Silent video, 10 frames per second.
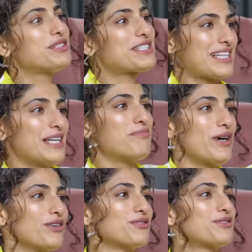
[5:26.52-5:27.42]
would slip
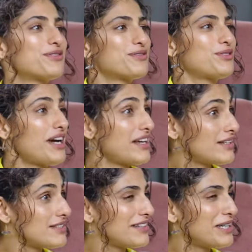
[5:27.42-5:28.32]
out. So yeah. I
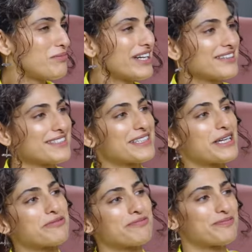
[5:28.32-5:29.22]
recently played this
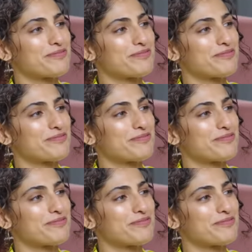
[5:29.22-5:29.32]
game.